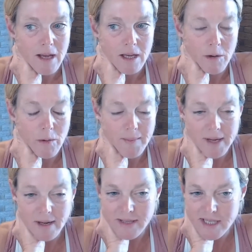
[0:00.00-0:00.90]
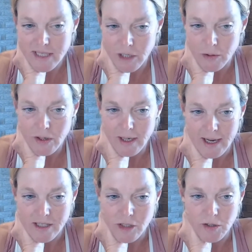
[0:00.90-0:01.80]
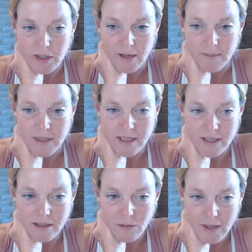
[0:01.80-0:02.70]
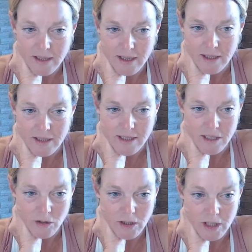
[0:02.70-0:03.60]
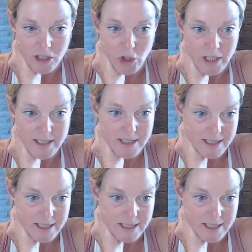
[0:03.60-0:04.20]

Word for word: Yeah, women have a slower gastric emptying rate and a slower gut transit